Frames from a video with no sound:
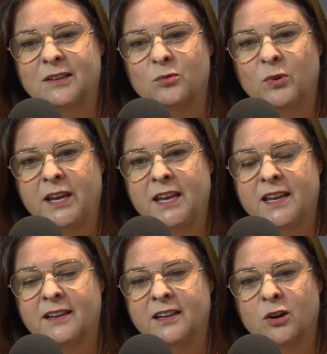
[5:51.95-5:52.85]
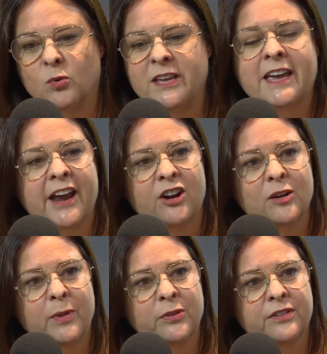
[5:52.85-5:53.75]
we
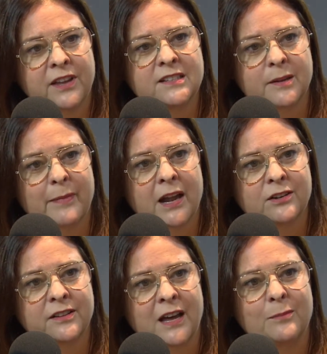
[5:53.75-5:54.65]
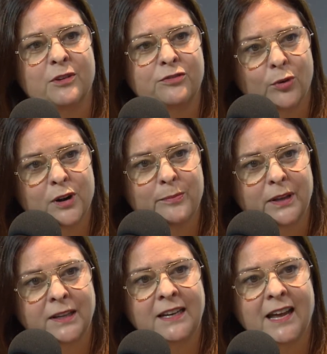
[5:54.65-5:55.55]
care about the things that matter to them,
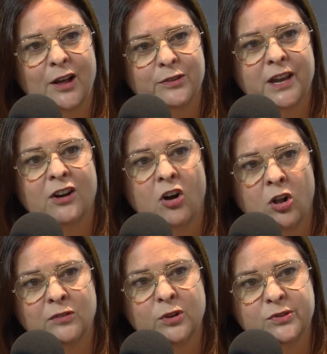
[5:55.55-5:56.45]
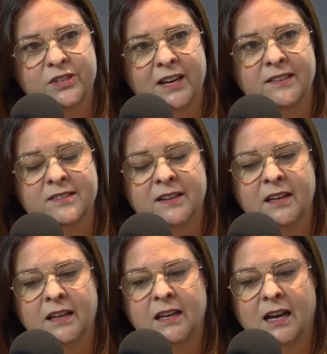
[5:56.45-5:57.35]
affordability, healthcare, all of those things
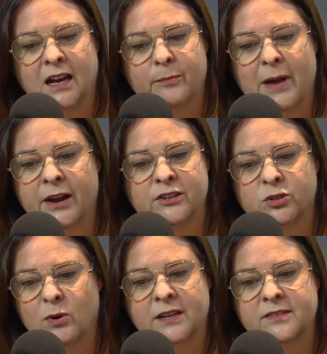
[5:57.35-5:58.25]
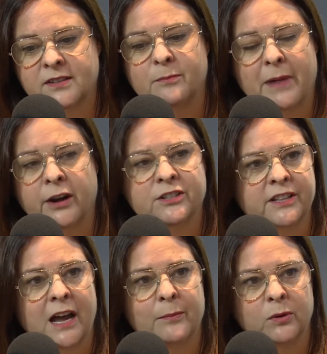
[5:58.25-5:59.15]
matter to us that matter to
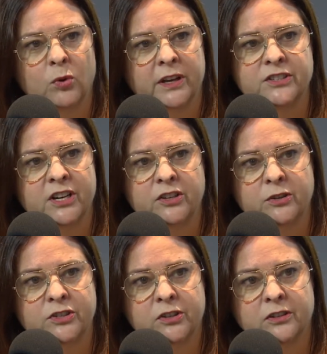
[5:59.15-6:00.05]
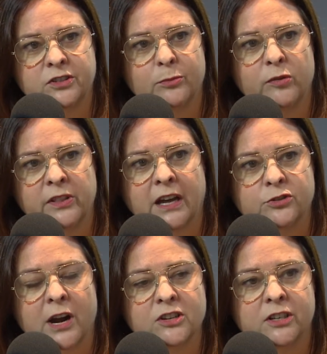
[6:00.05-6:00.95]
them. And we'll continue to move in that
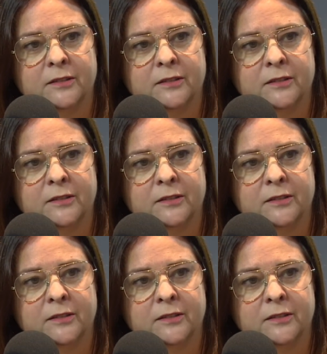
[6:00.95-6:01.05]
direction.